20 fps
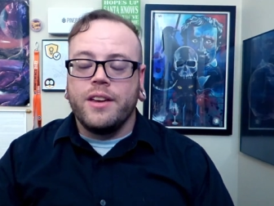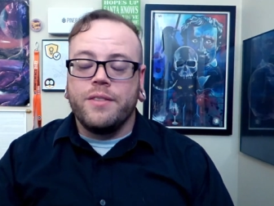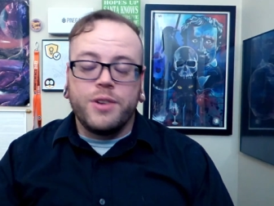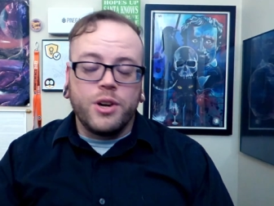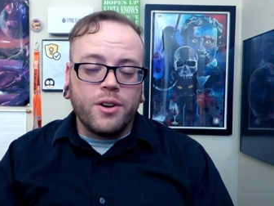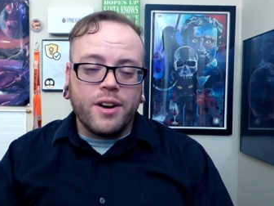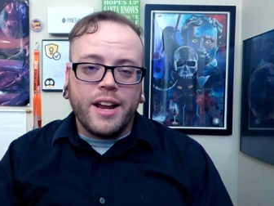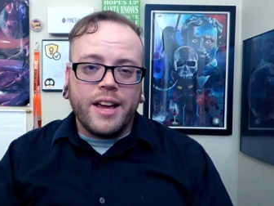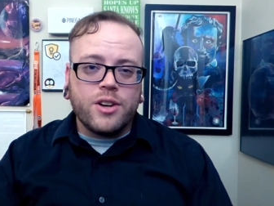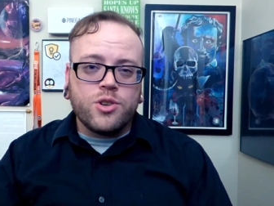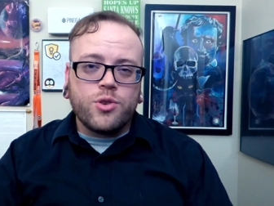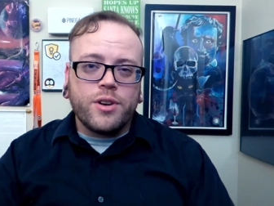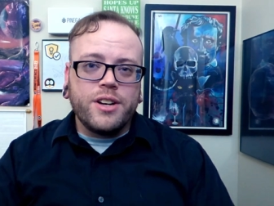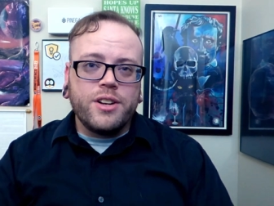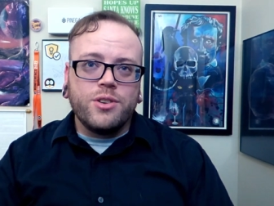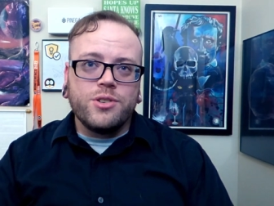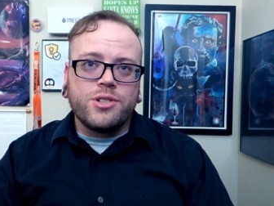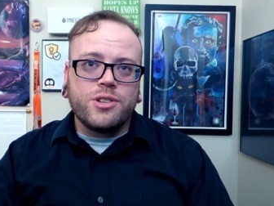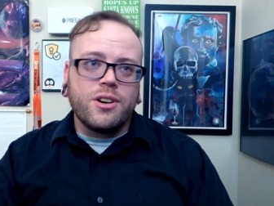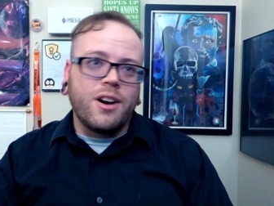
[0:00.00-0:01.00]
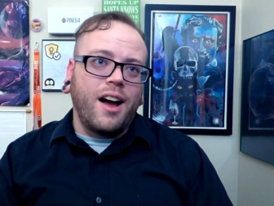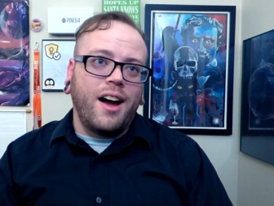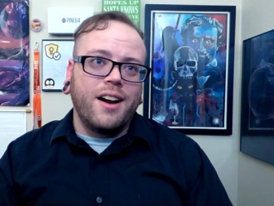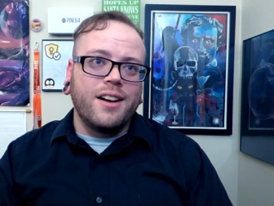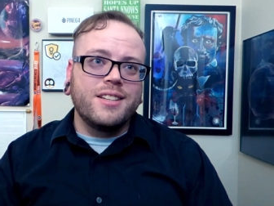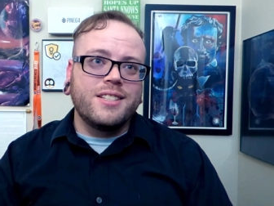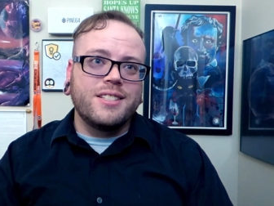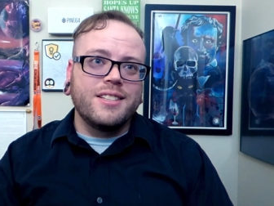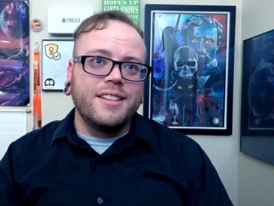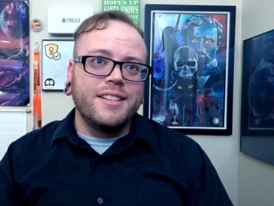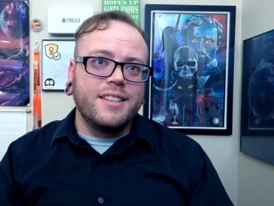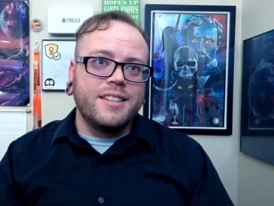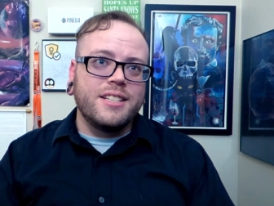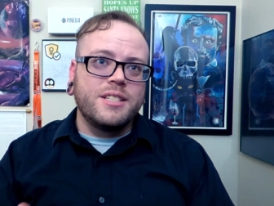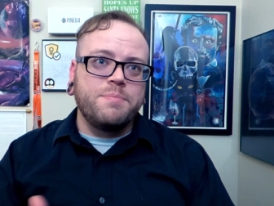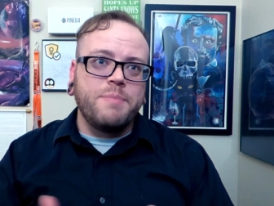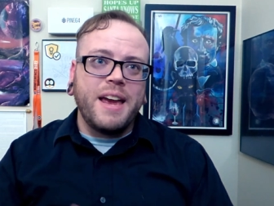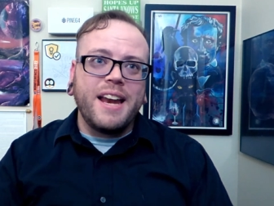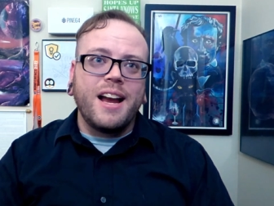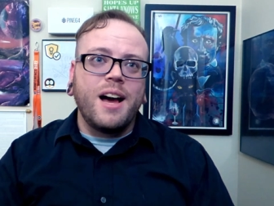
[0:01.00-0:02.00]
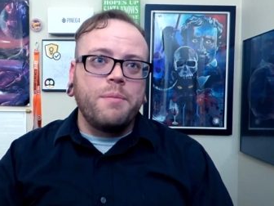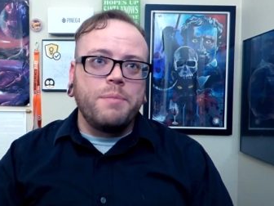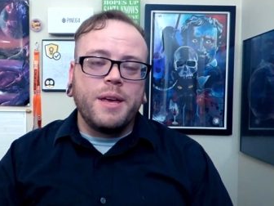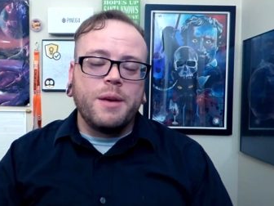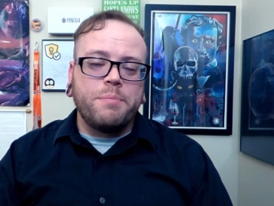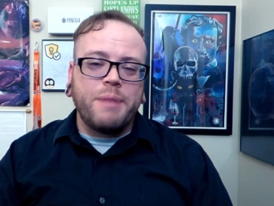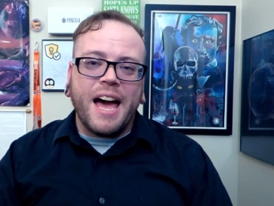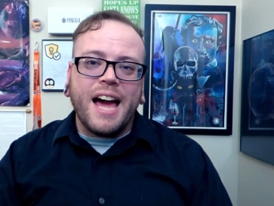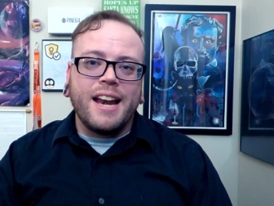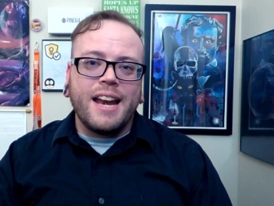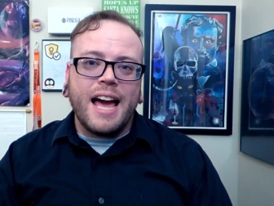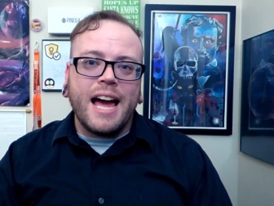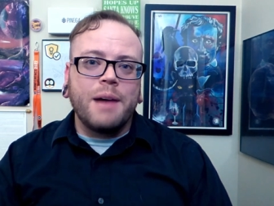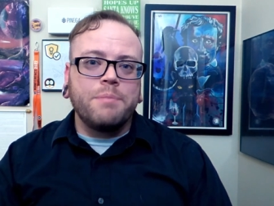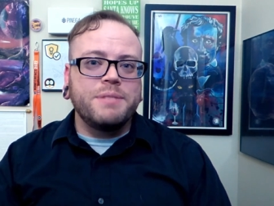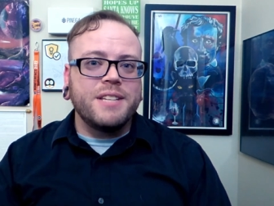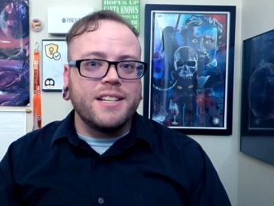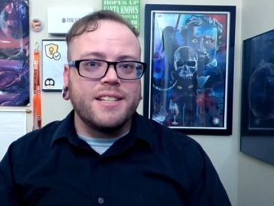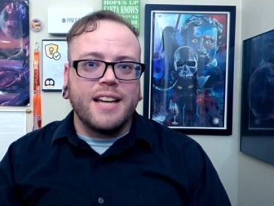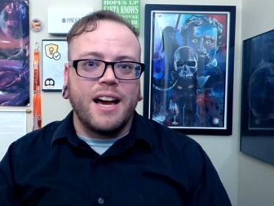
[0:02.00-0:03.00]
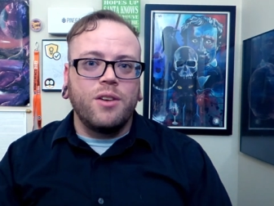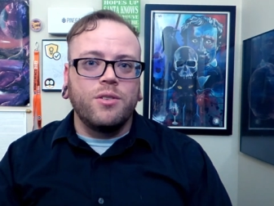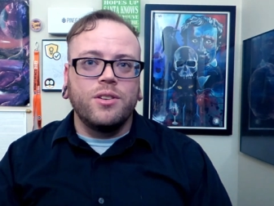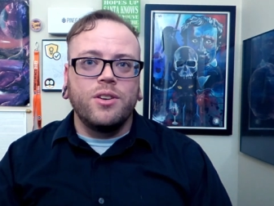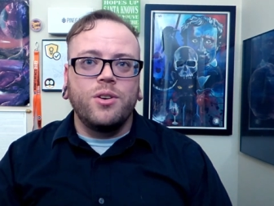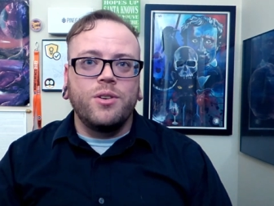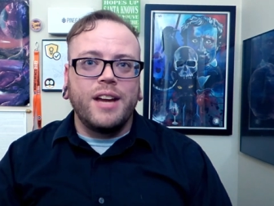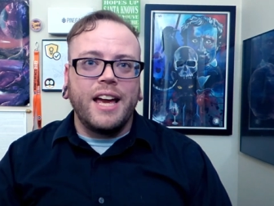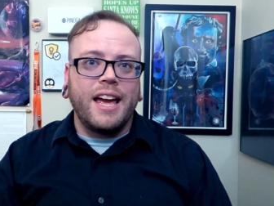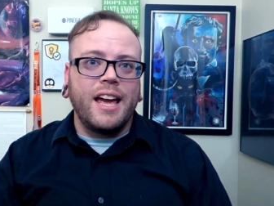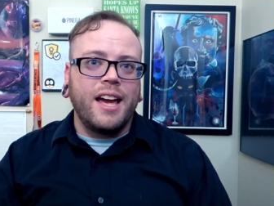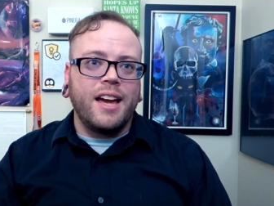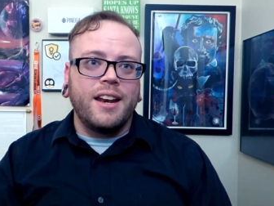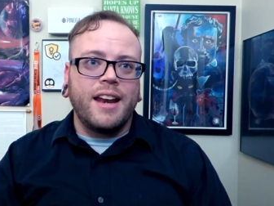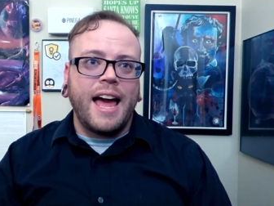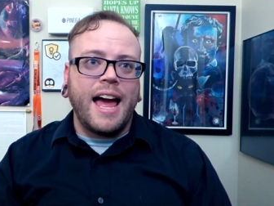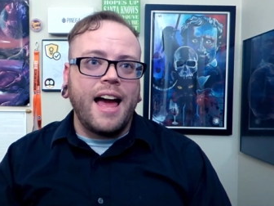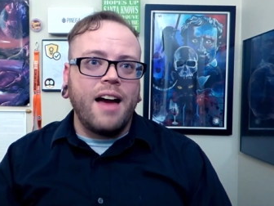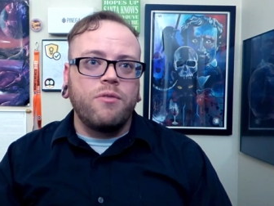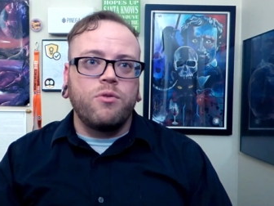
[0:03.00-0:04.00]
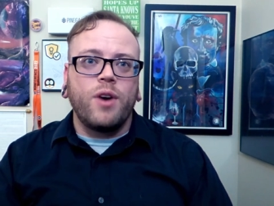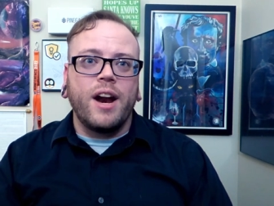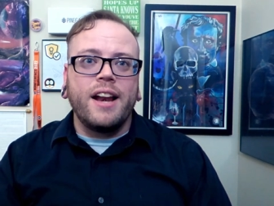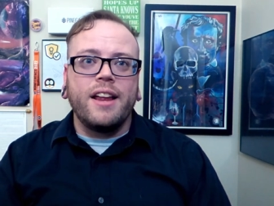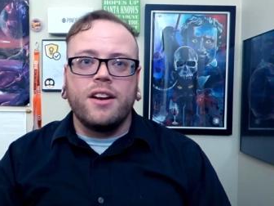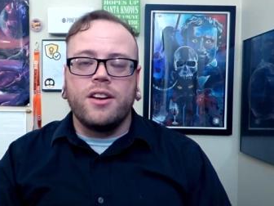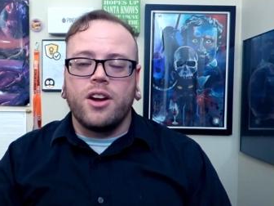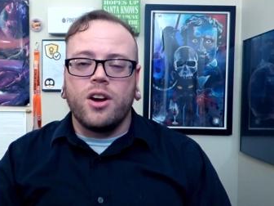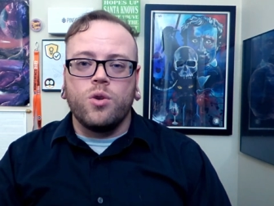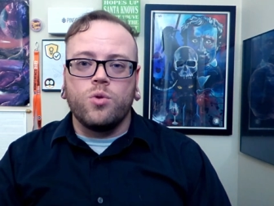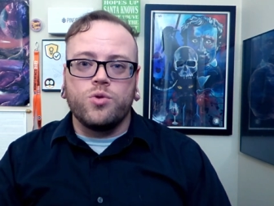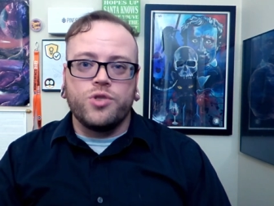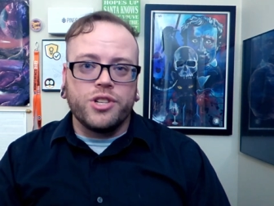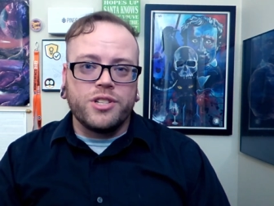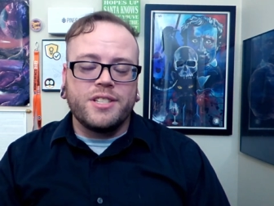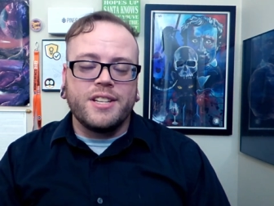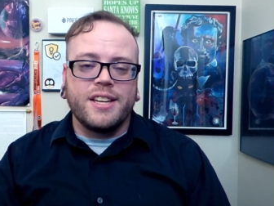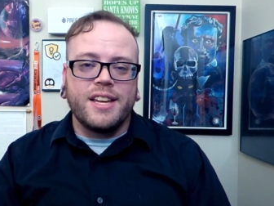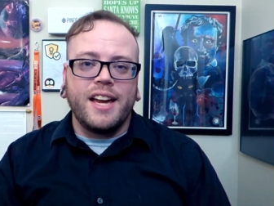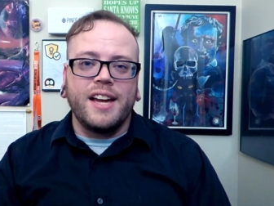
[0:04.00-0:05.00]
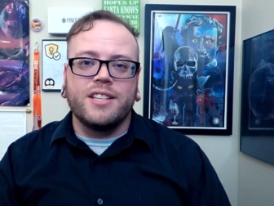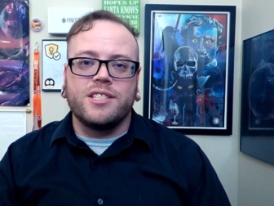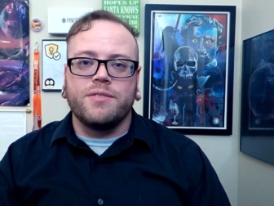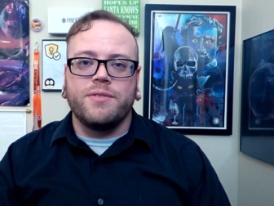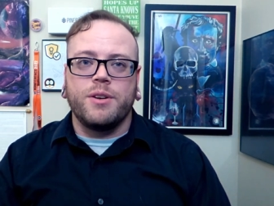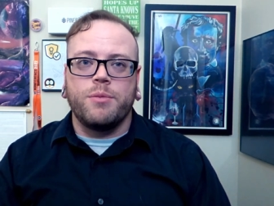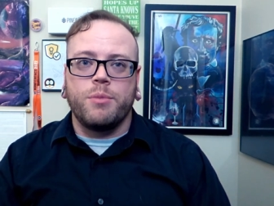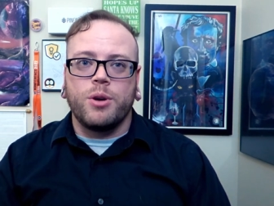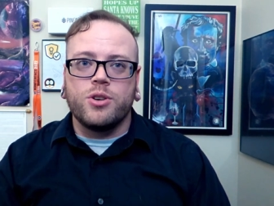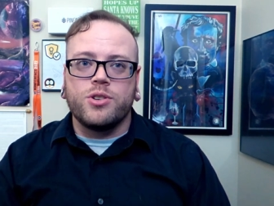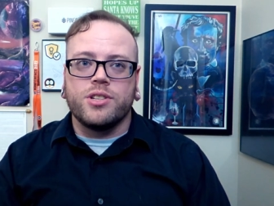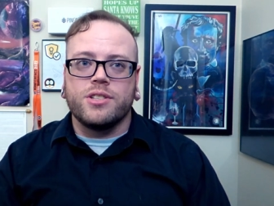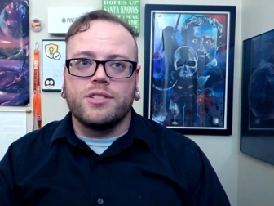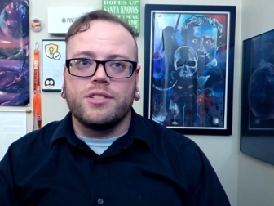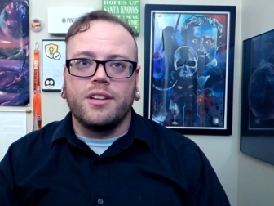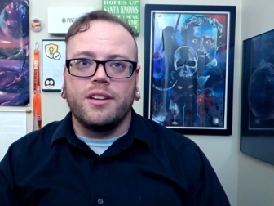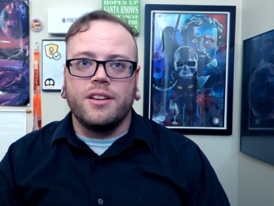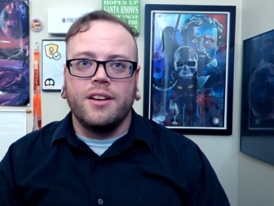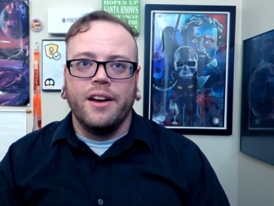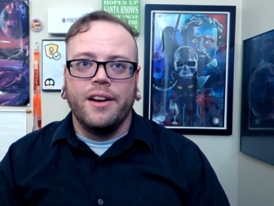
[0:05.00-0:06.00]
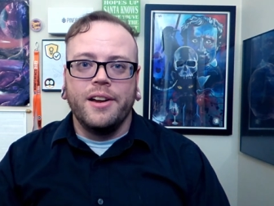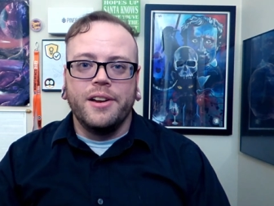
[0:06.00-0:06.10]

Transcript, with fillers: If you're an Android user, honestly, this may not be a bad app to download and have ready to go just in case of an emergency.